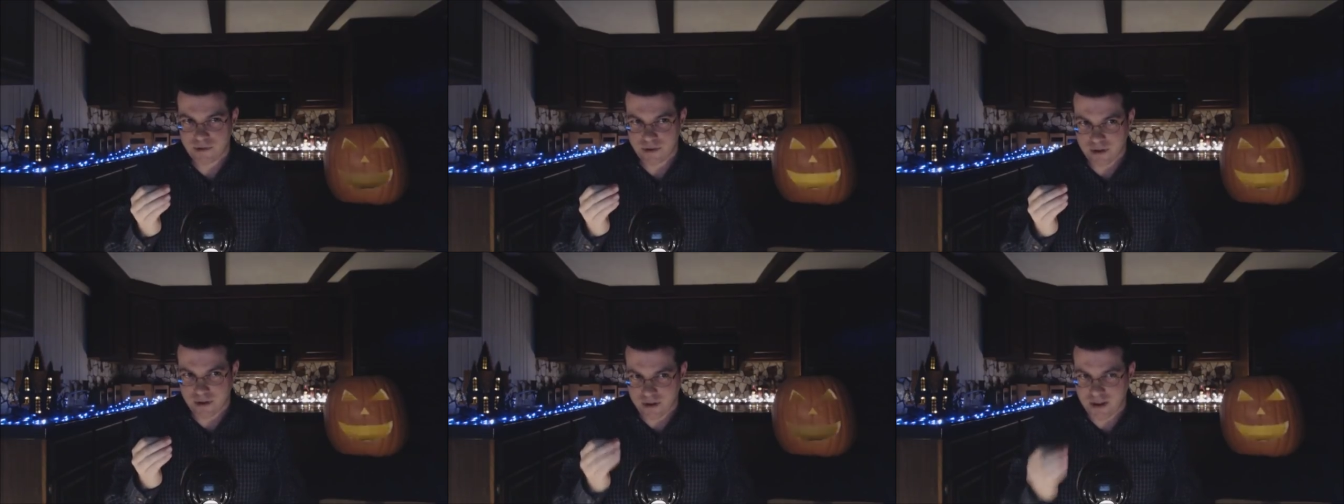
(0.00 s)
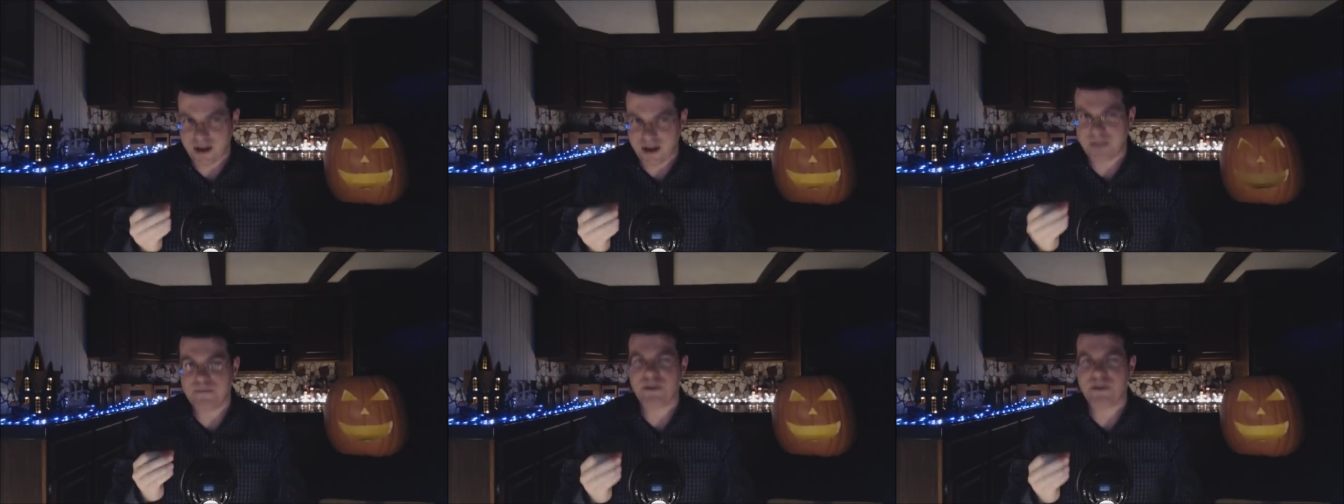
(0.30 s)
there
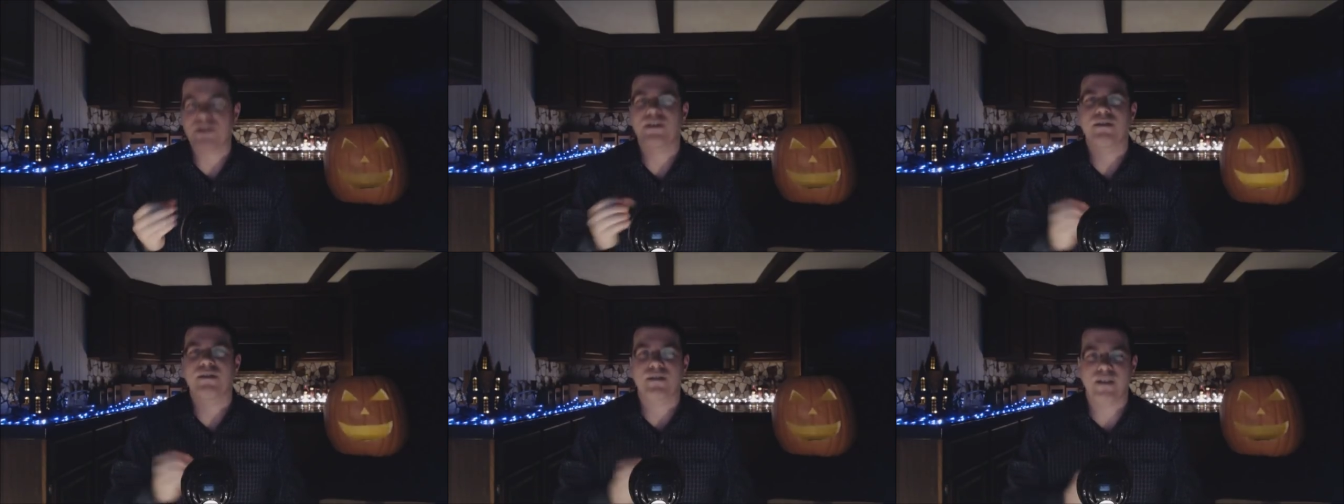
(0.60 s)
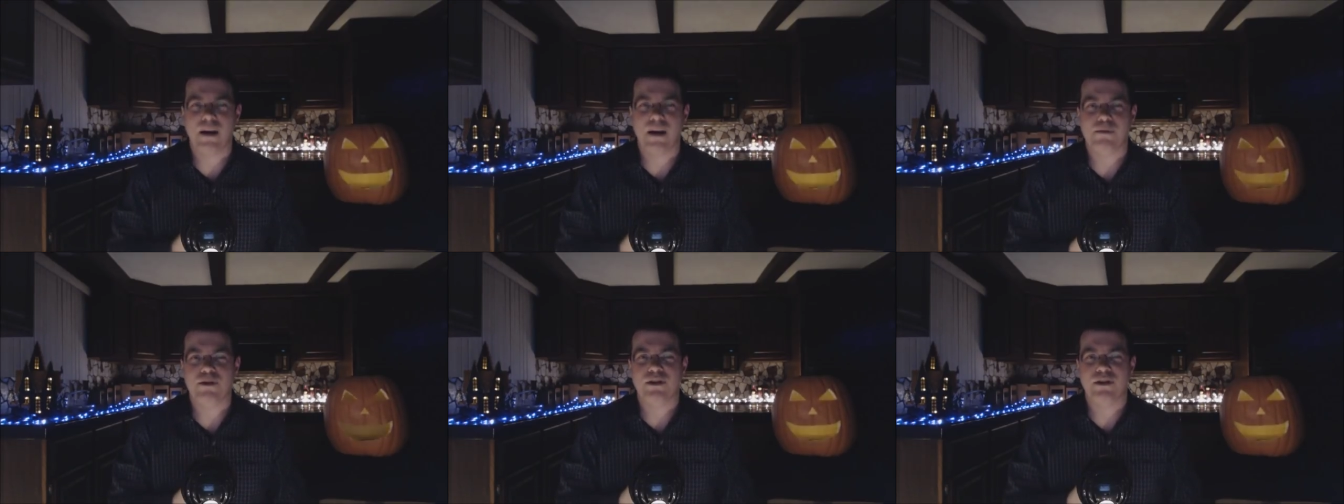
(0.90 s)
are a lot of
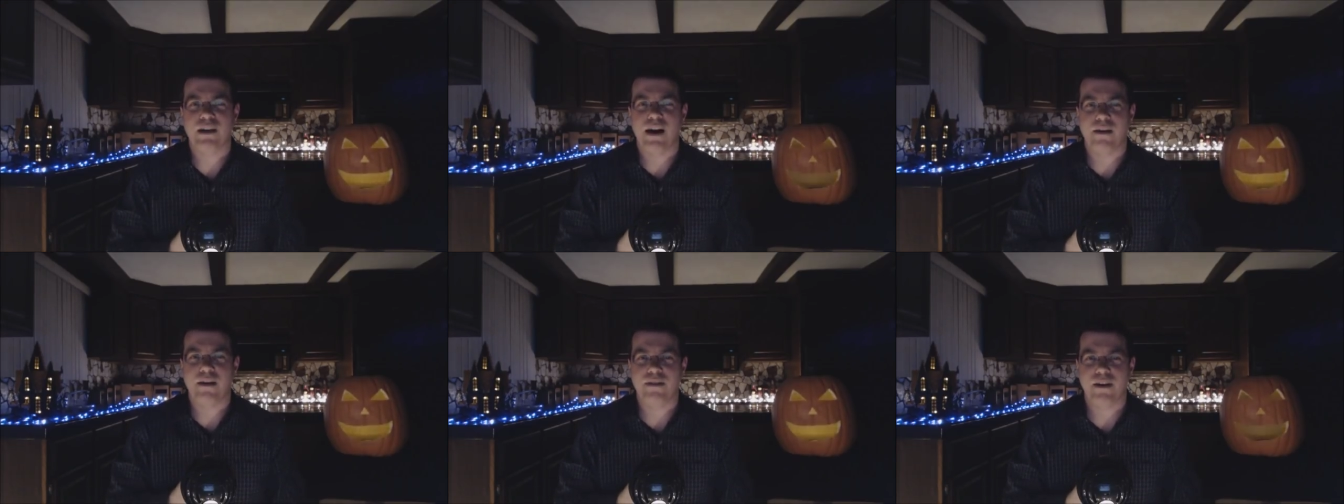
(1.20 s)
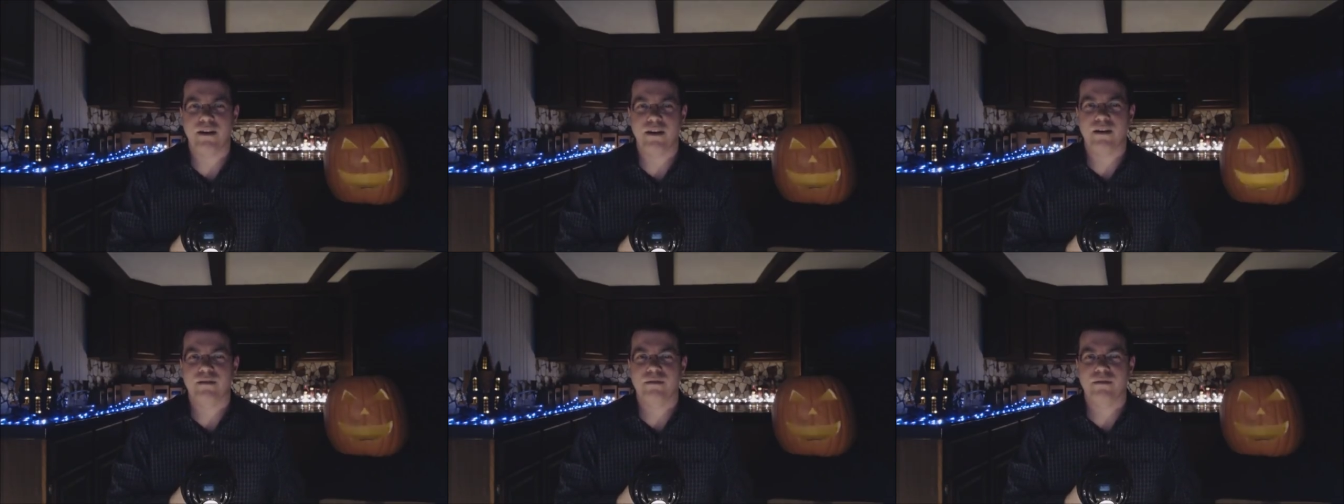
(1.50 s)
misconceptions
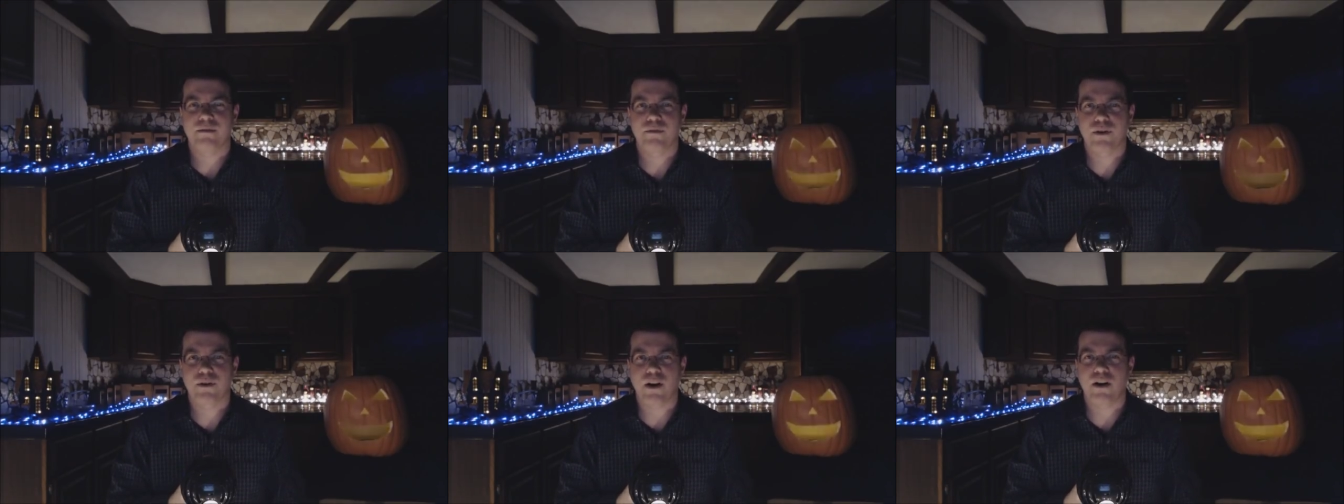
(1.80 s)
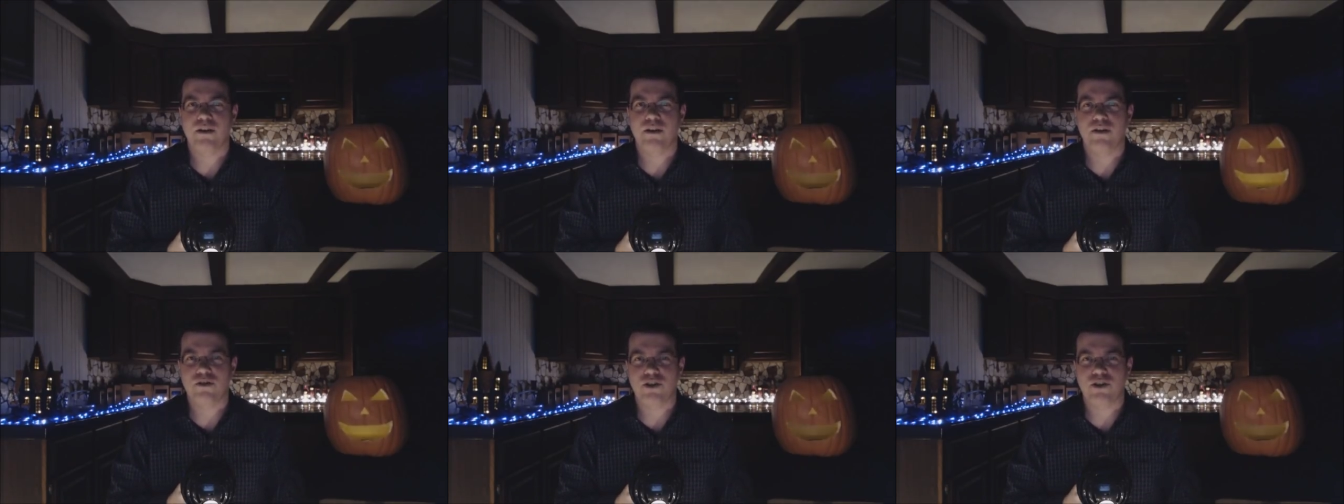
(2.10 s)
out there
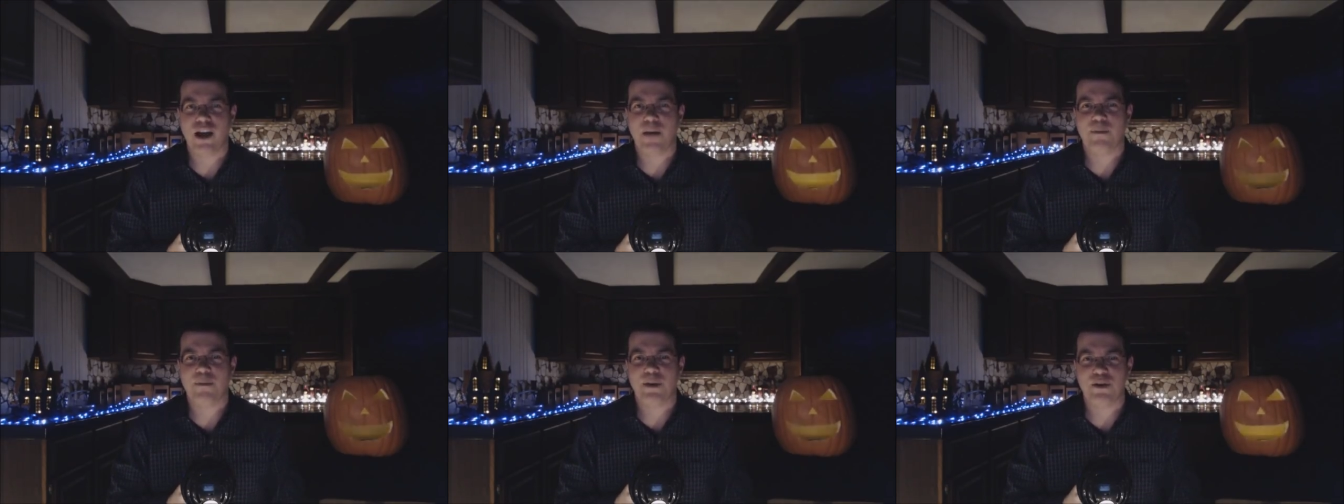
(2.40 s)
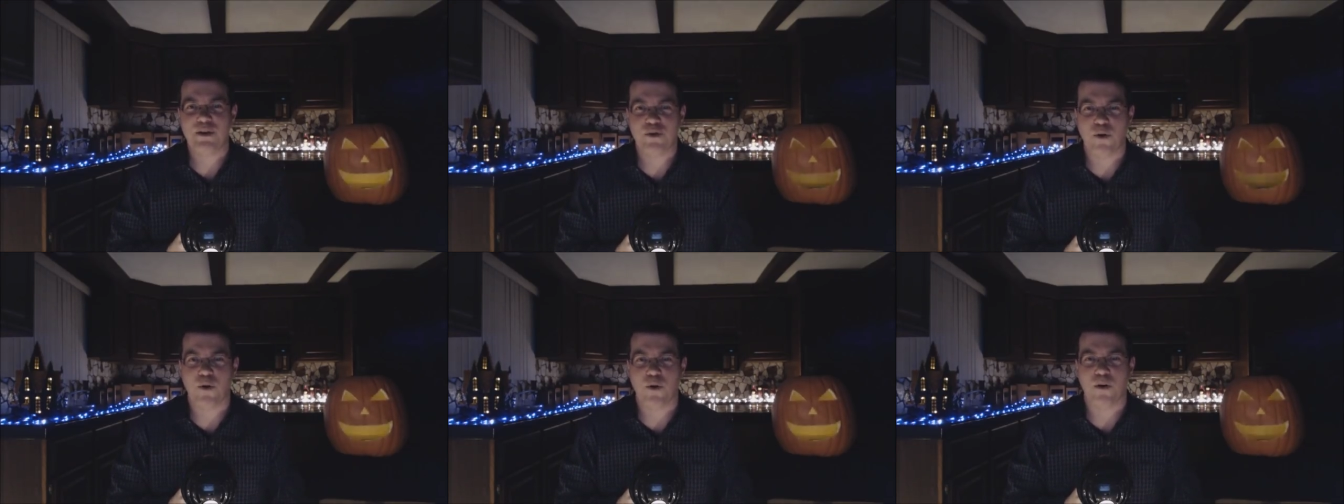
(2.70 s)
regarding the
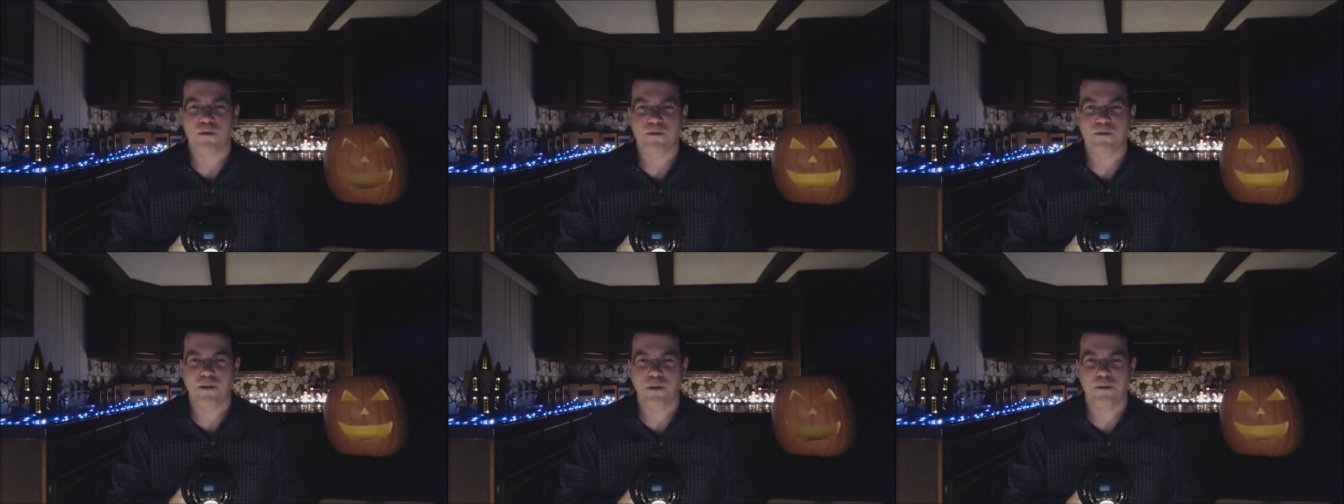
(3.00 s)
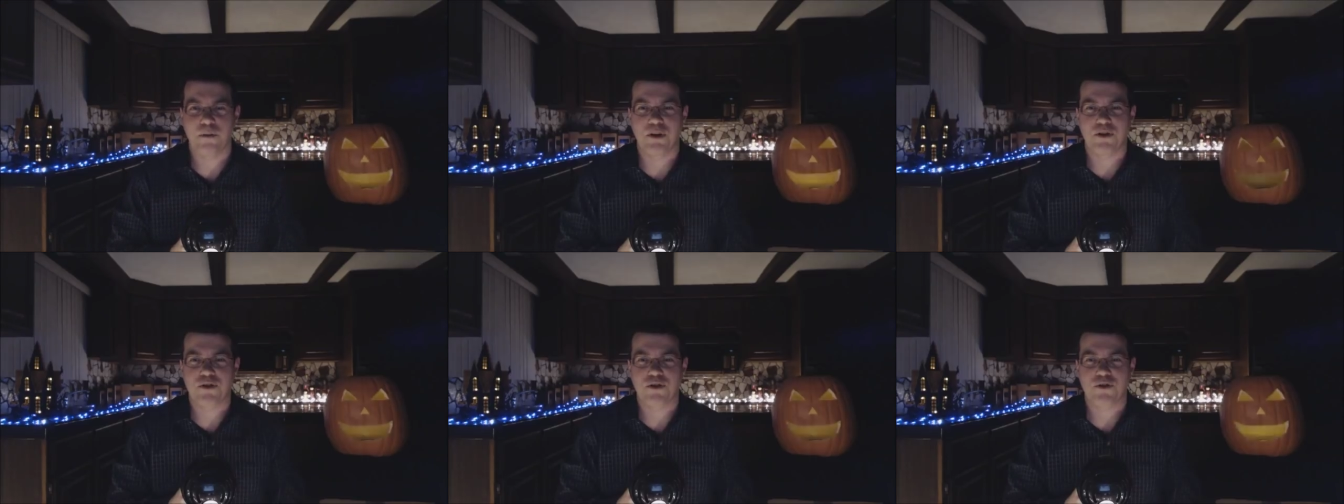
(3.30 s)
Japanese horror
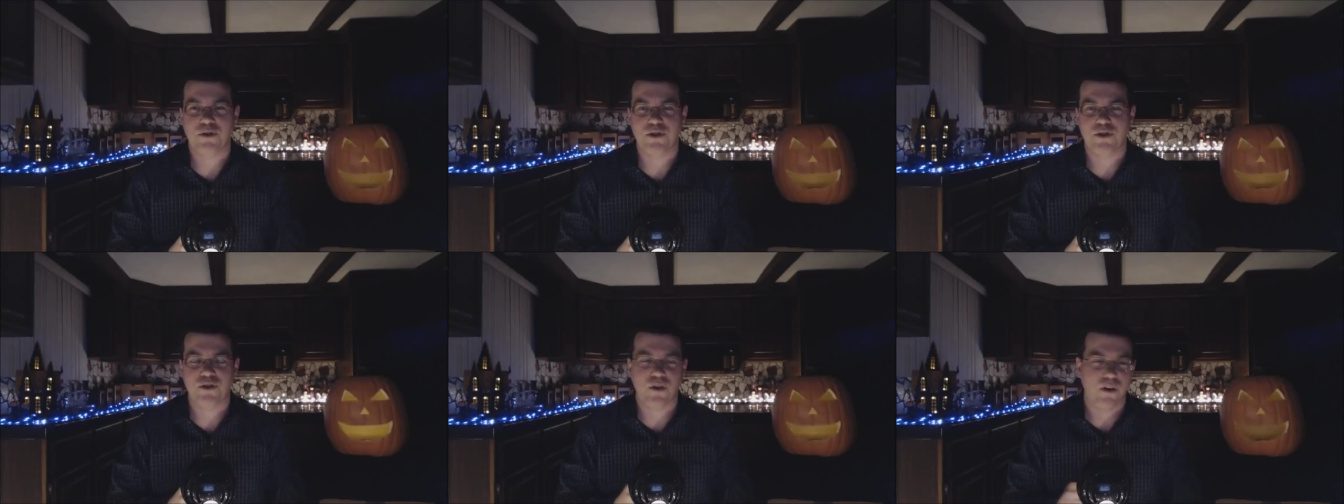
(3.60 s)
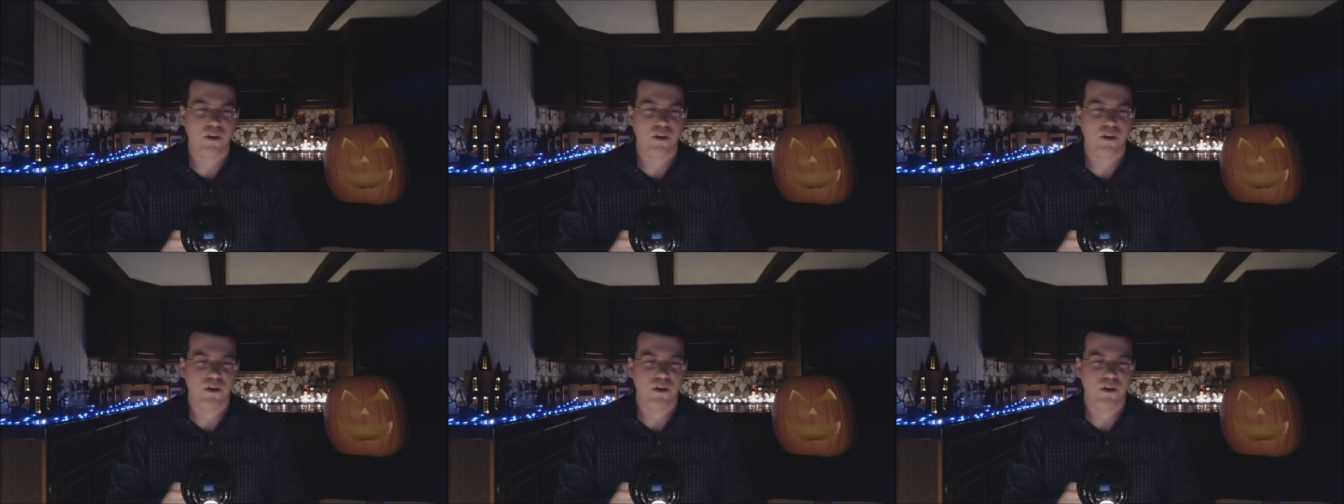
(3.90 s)
film industry.